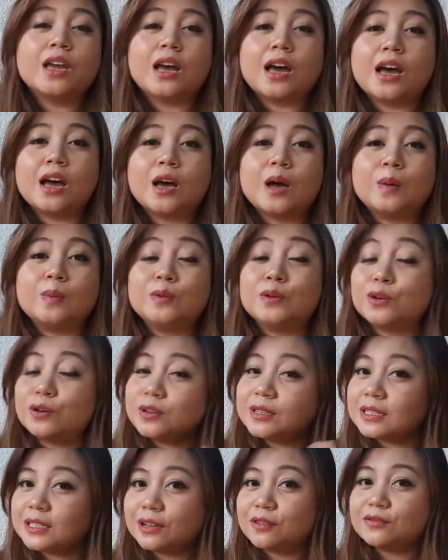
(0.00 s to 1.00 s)
Um, you're
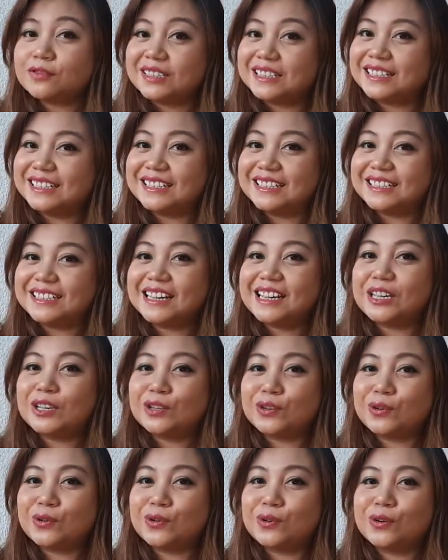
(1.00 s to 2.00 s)
self funding
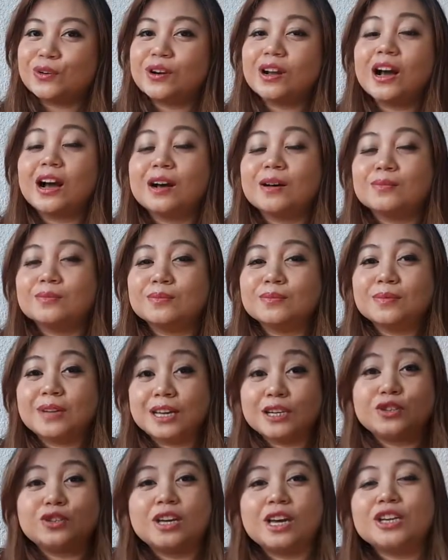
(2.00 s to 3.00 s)
your um,
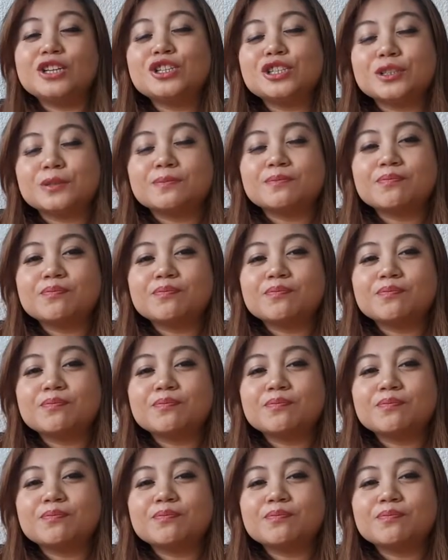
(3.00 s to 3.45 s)
education.